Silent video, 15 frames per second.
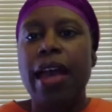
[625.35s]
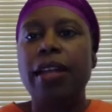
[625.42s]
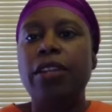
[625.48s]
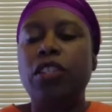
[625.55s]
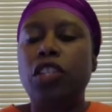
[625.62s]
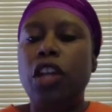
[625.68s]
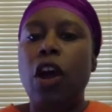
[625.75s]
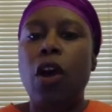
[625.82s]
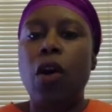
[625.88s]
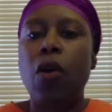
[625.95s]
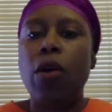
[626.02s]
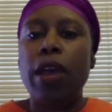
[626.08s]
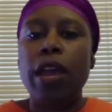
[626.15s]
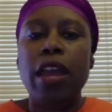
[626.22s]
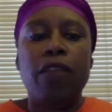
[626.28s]
And
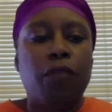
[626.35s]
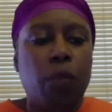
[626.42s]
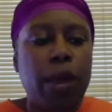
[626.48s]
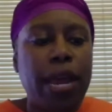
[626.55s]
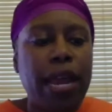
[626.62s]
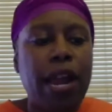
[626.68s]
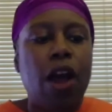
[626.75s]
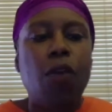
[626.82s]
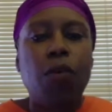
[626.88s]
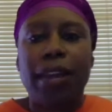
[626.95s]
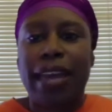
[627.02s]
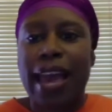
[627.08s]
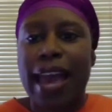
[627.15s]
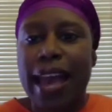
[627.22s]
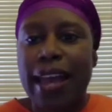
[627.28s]
so if we
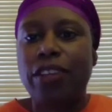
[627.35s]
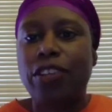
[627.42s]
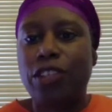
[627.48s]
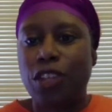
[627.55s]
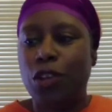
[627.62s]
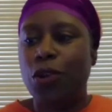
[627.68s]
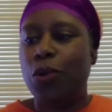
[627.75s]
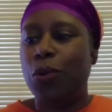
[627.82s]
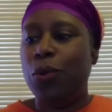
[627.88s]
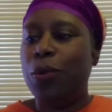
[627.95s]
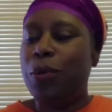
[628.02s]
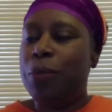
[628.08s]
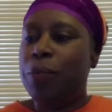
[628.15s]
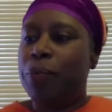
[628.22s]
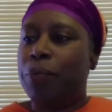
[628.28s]
don't get
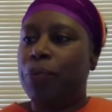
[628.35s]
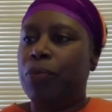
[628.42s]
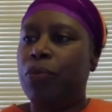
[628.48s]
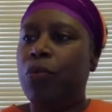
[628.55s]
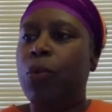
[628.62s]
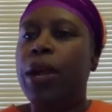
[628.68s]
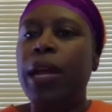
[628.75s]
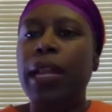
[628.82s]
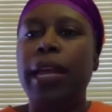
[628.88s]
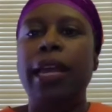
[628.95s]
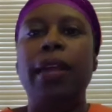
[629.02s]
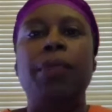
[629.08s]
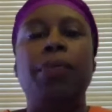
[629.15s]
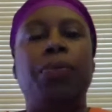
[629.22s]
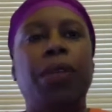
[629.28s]
to
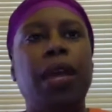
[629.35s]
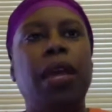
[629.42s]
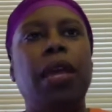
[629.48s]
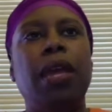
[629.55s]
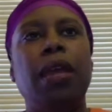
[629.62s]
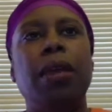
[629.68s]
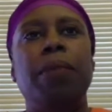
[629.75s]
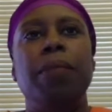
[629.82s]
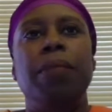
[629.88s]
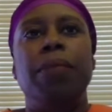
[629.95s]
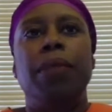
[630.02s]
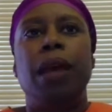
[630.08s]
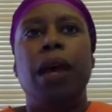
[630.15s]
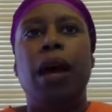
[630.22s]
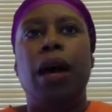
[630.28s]
really the